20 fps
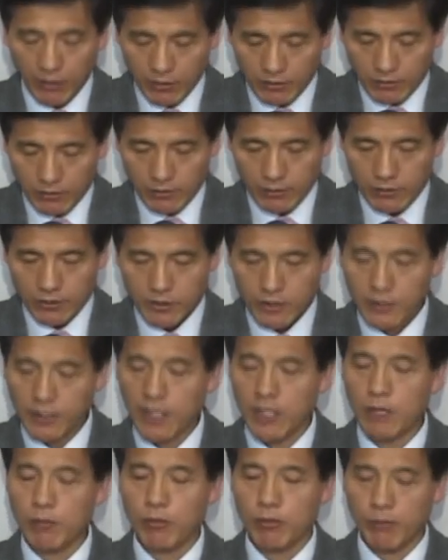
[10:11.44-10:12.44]
In the
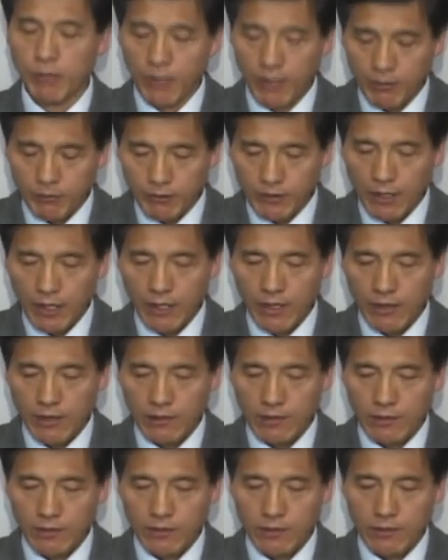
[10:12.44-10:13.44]
end of
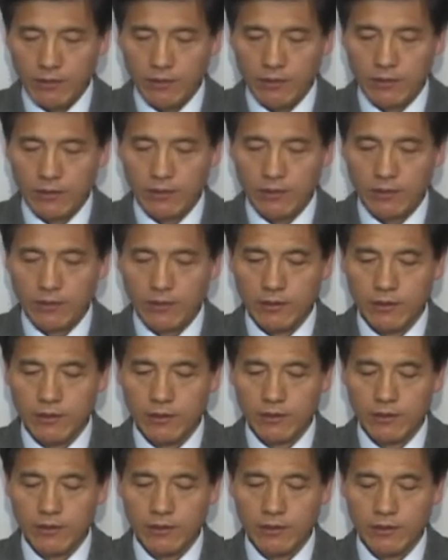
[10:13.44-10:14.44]
times,
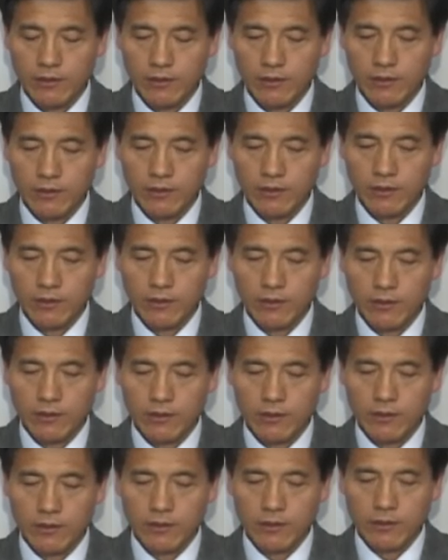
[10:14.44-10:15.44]
Everything is
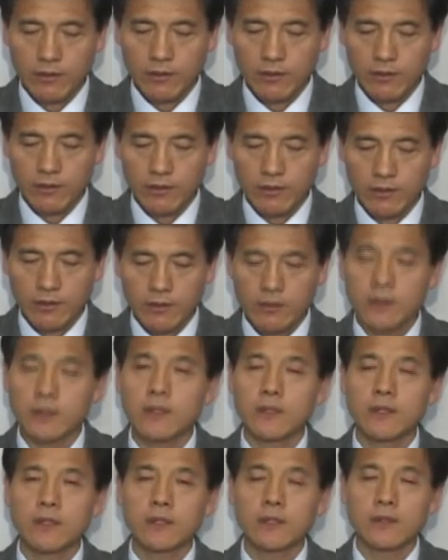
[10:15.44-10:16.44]
abundant.
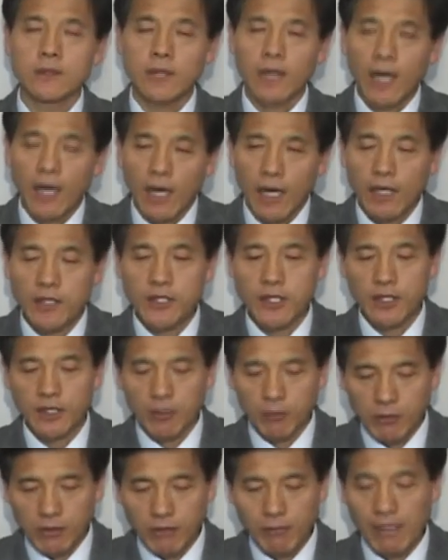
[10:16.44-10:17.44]

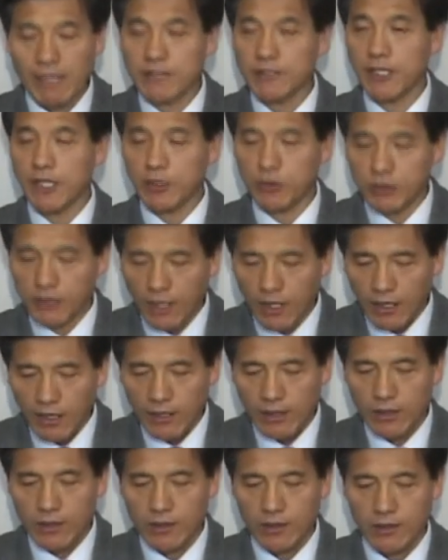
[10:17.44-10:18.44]
All
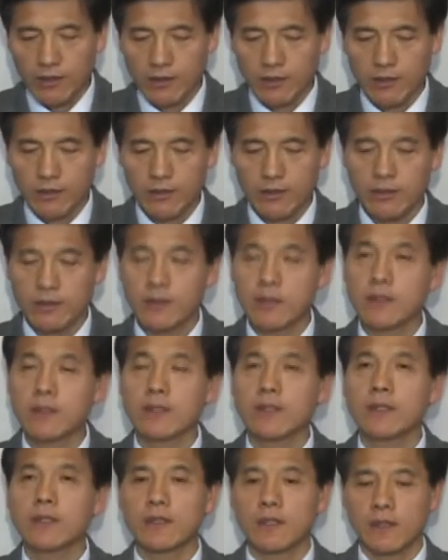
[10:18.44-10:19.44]
things have
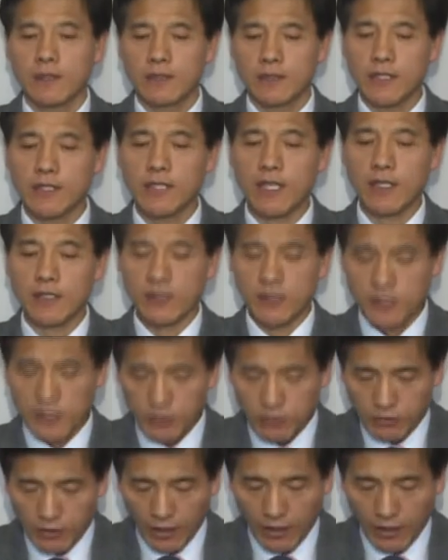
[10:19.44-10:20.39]
been developed.